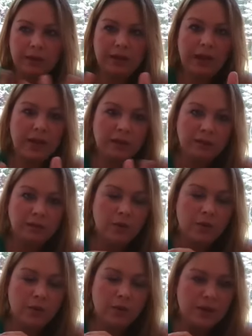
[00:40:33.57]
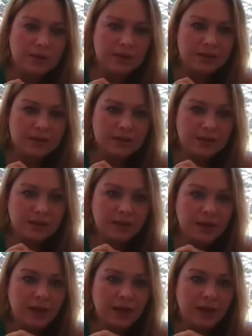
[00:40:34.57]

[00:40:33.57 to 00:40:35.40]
Again, quoting that it's a